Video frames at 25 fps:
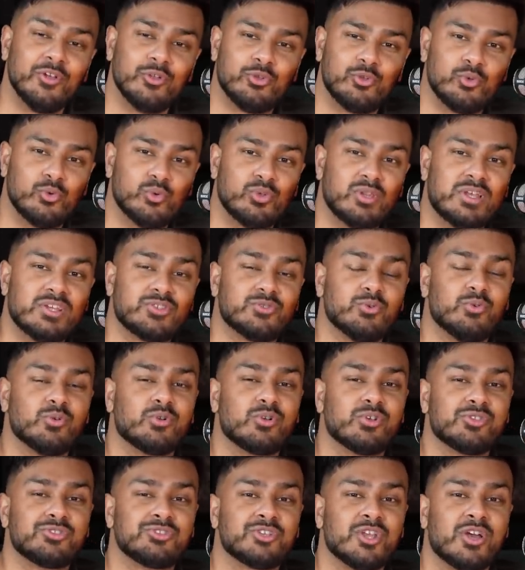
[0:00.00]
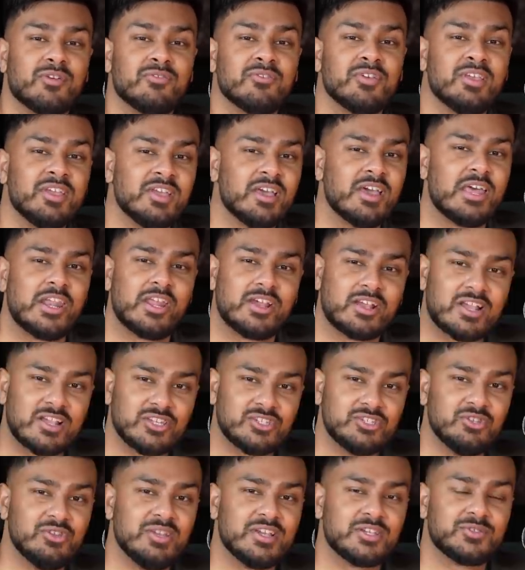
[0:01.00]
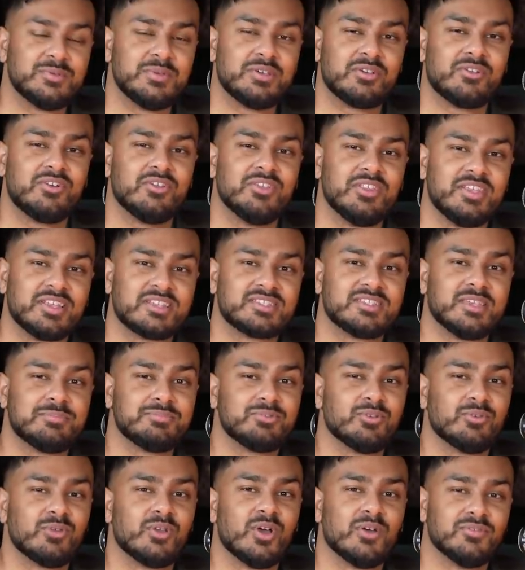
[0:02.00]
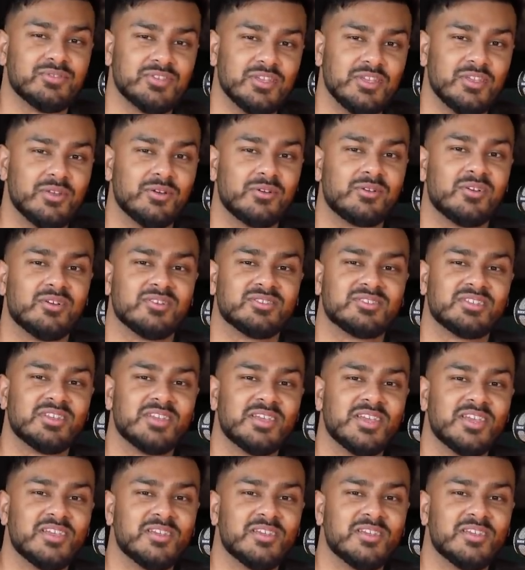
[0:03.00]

Do all that sort of good stuff. And I'll catch you next week on the next episode of CEO Cast.